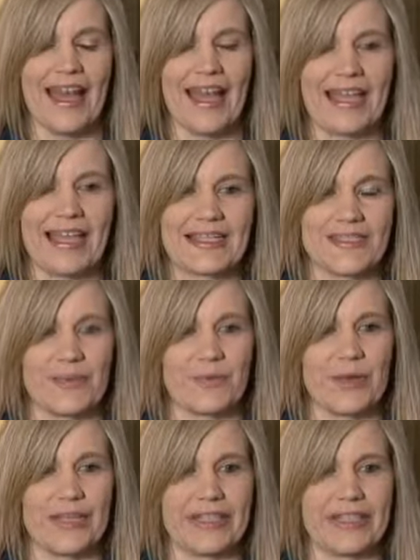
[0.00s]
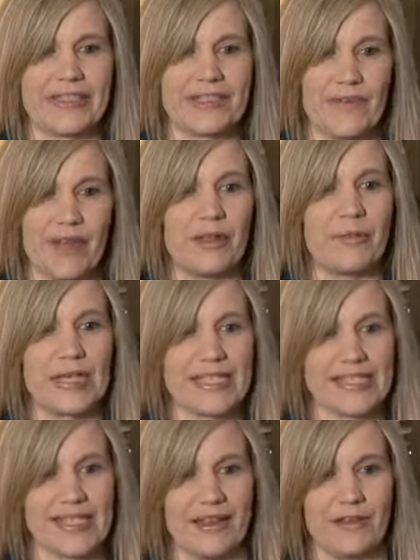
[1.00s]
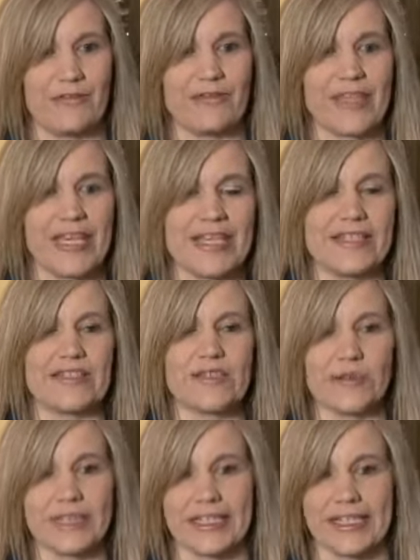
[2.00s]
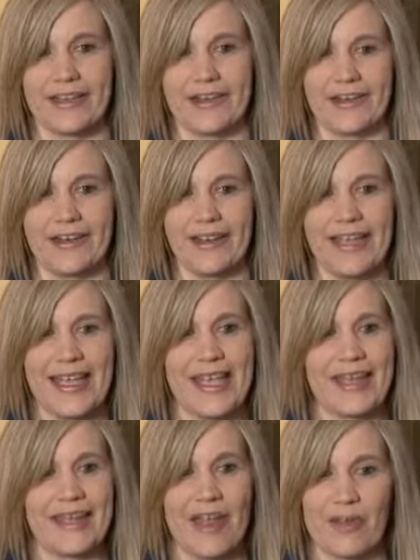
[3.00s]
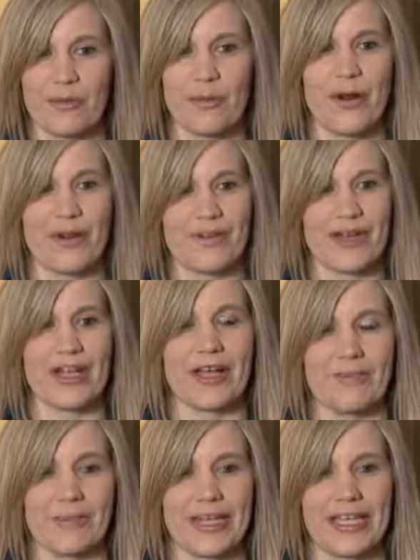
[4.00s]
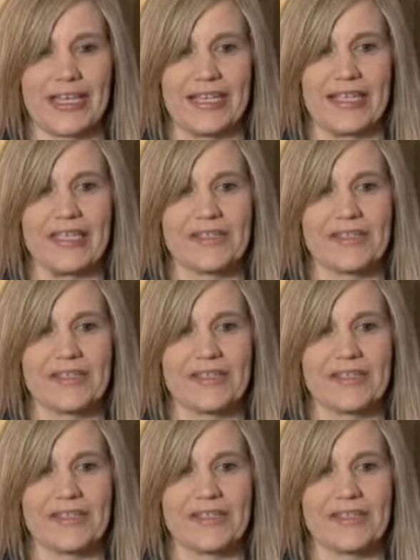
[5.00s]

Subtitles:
I got to really develop myself into a leader in another part of our company,